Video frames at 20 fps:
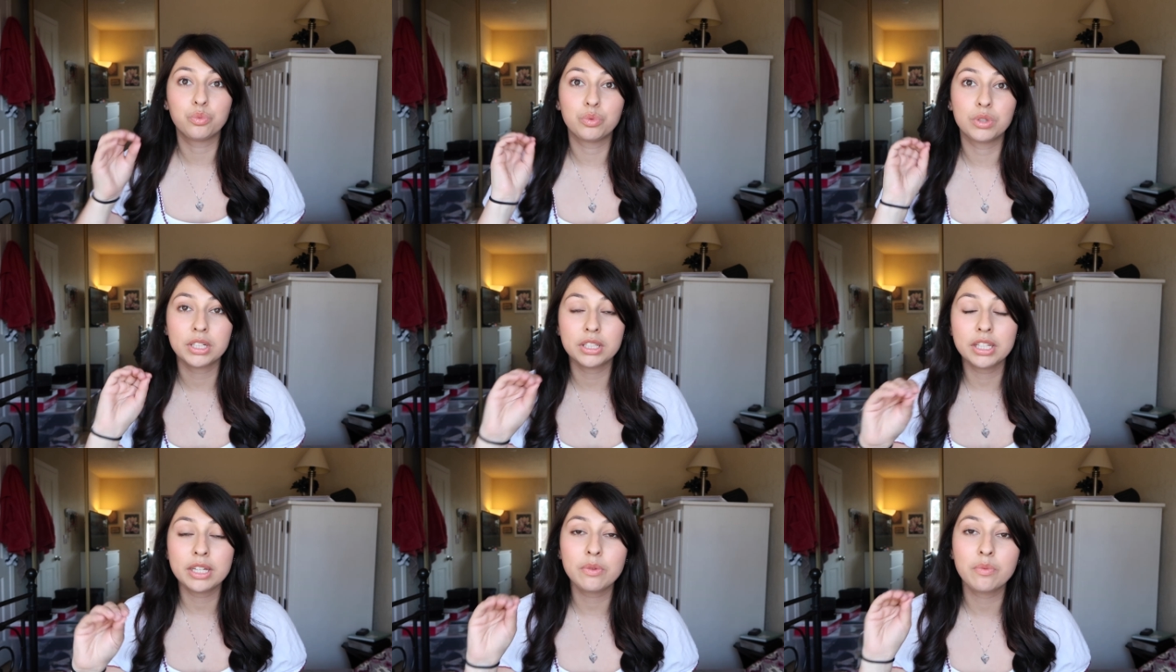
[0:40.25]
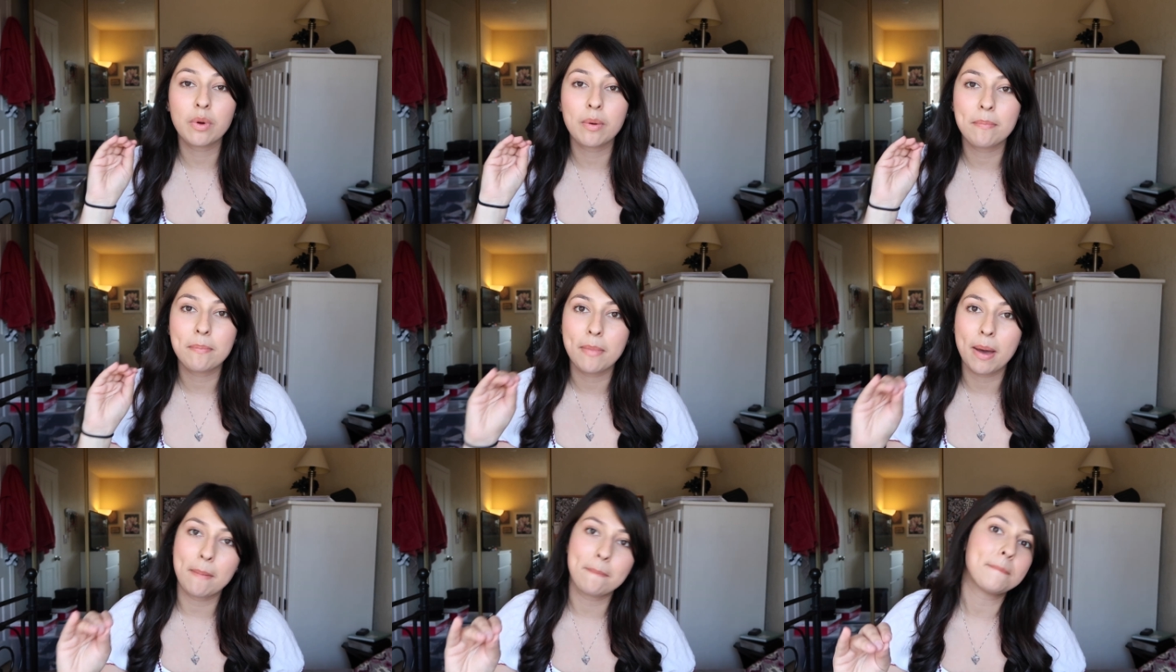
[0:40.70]
really
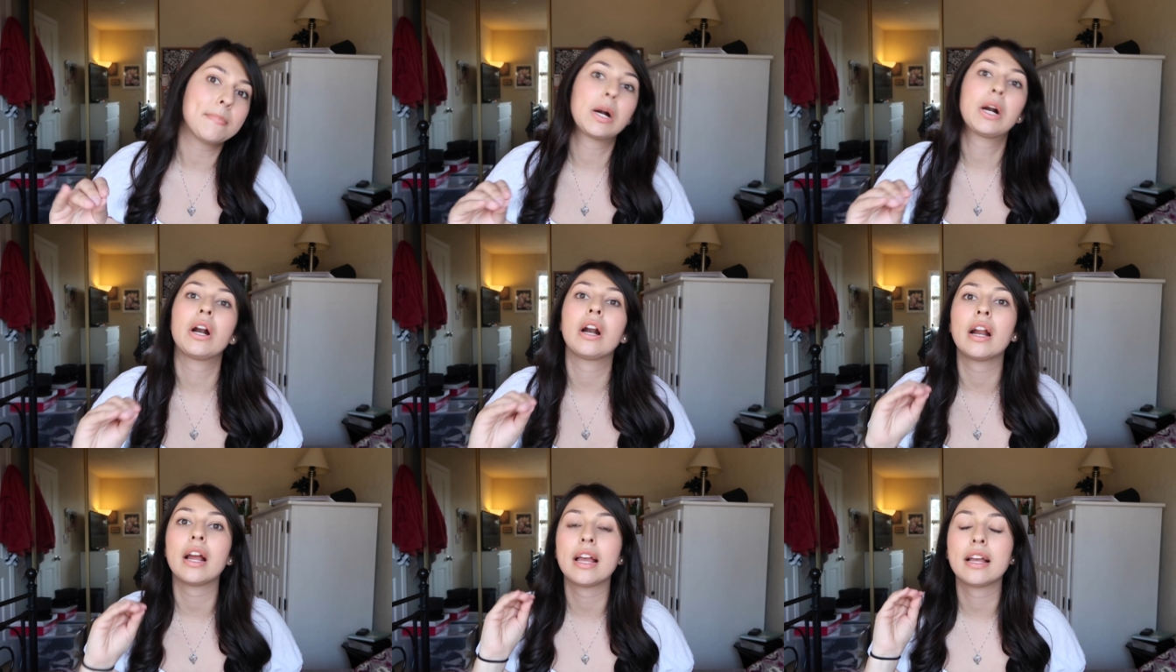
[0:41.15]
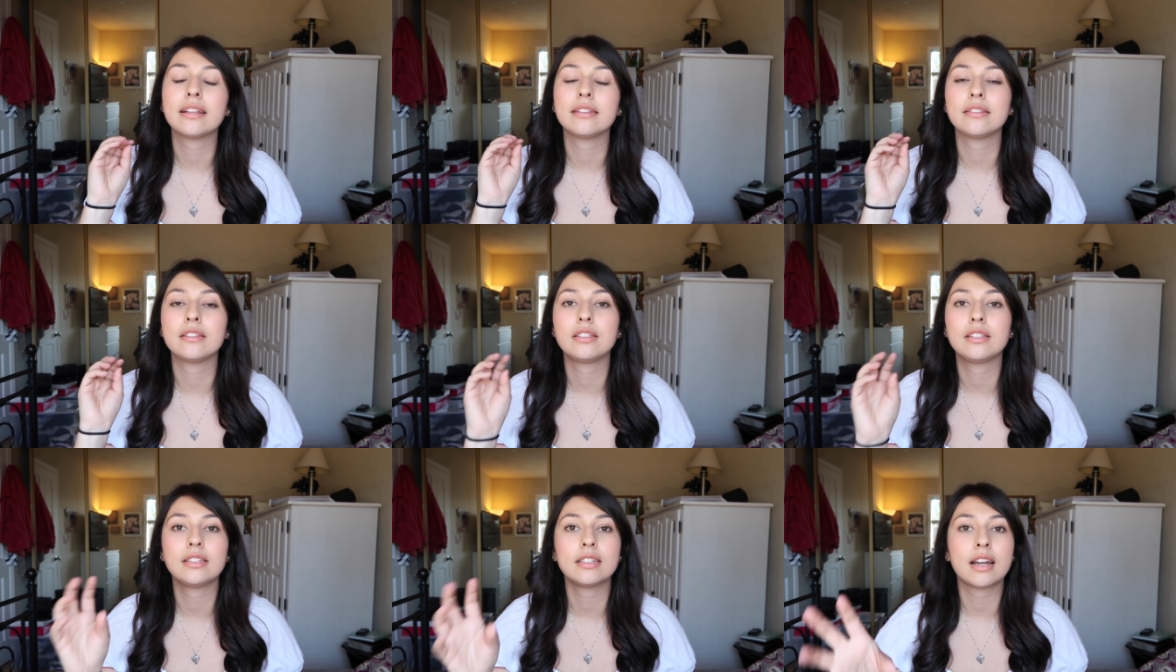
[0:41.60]
remember
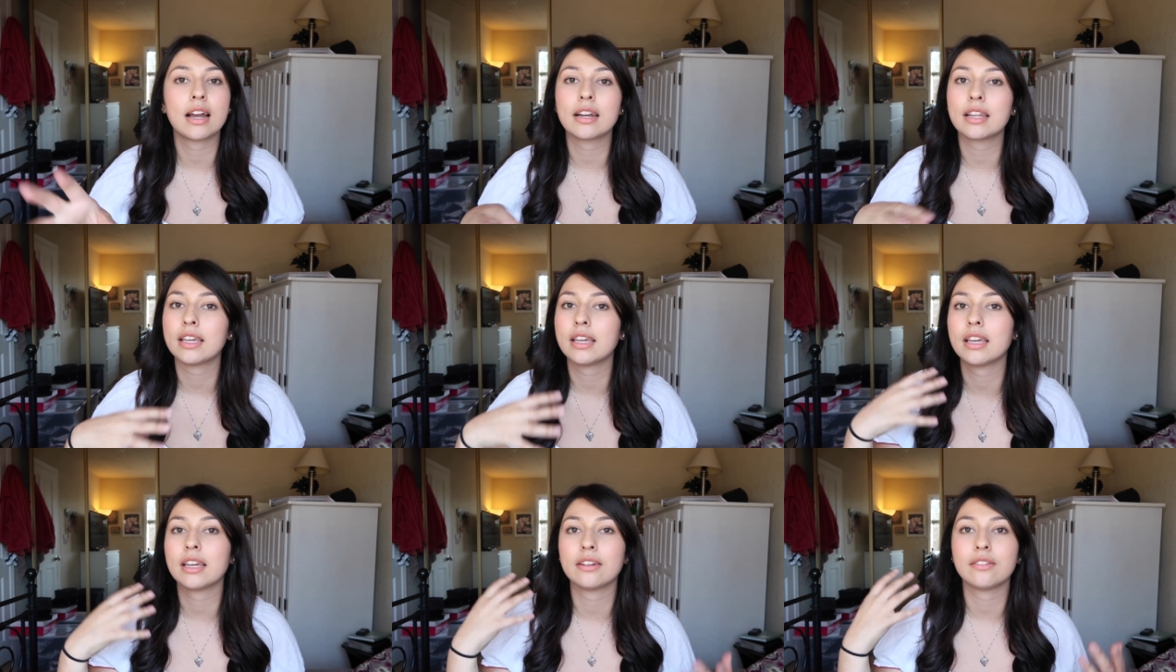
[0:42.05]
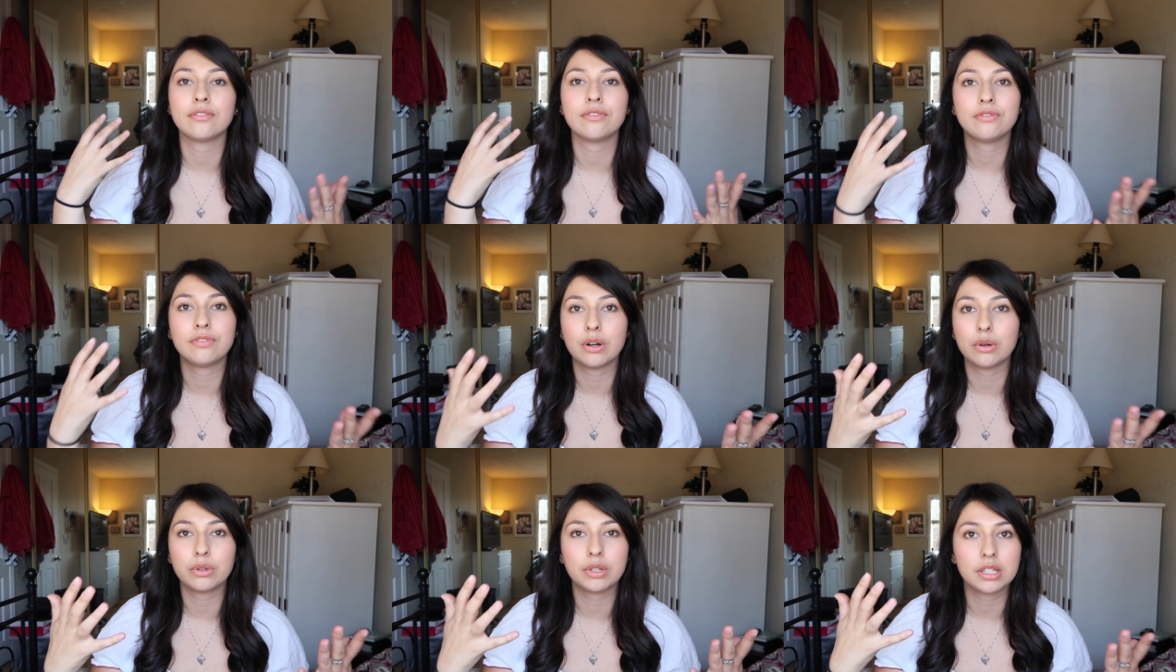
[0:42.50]
and study and
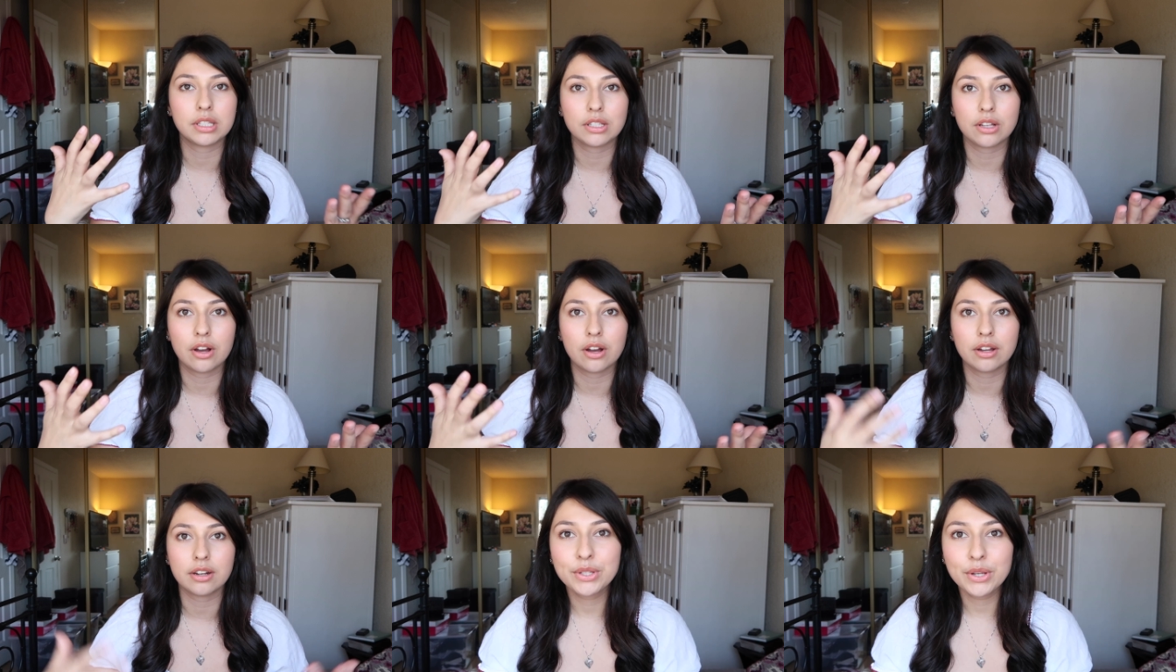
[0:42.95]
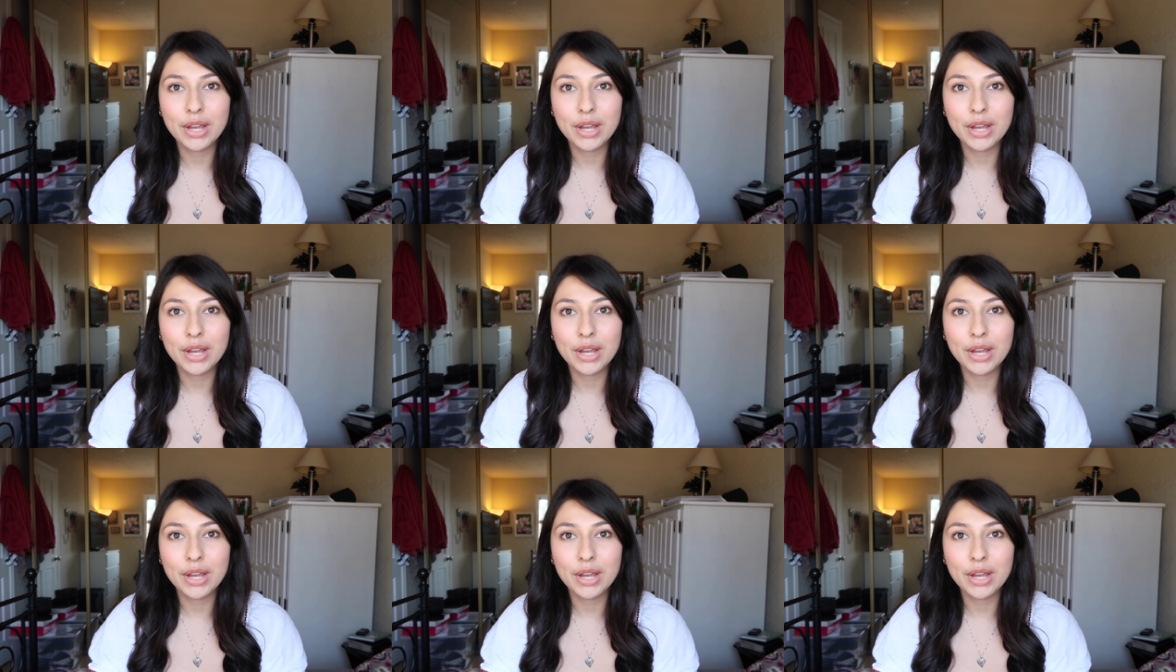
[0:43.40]
focus on.